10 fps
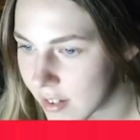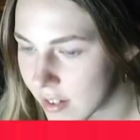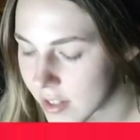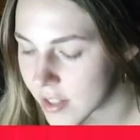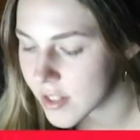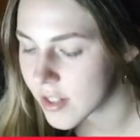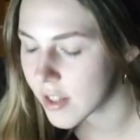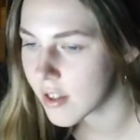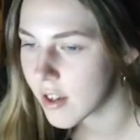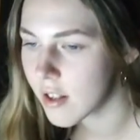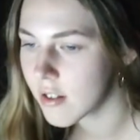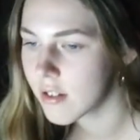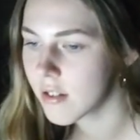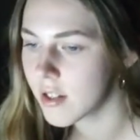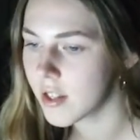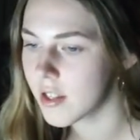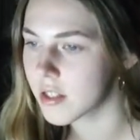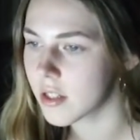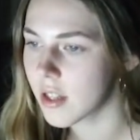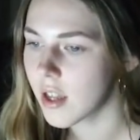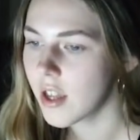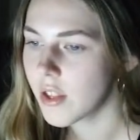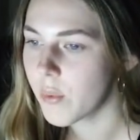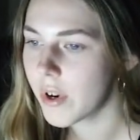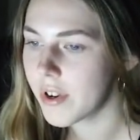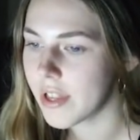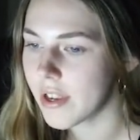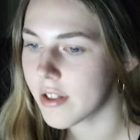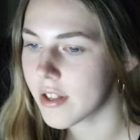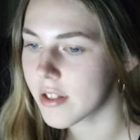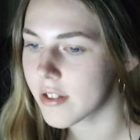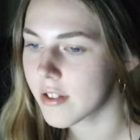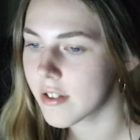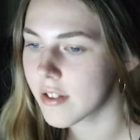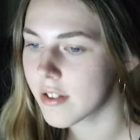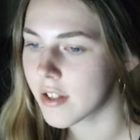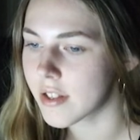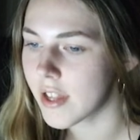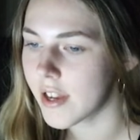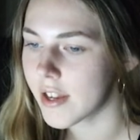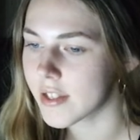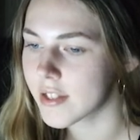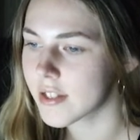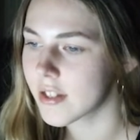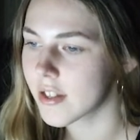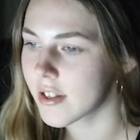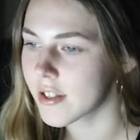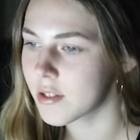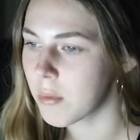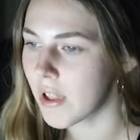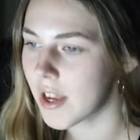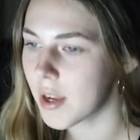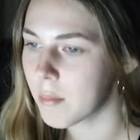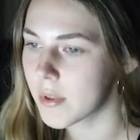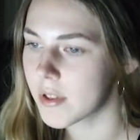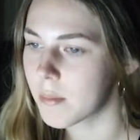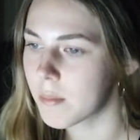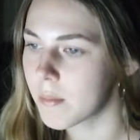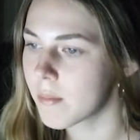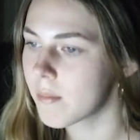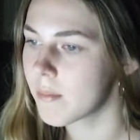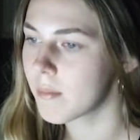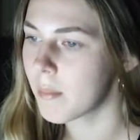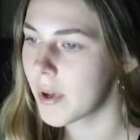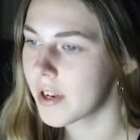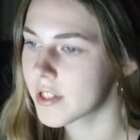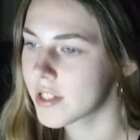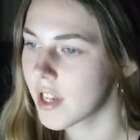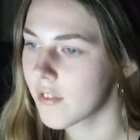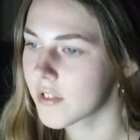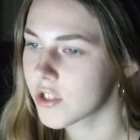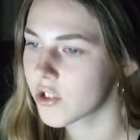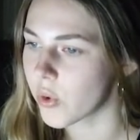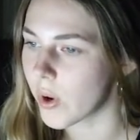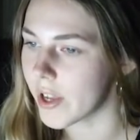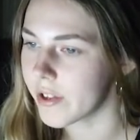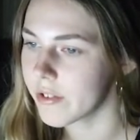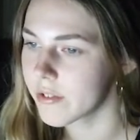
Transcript: Let's take the color. I think it's the weird thing that the text it's black, but the pen itself is gray.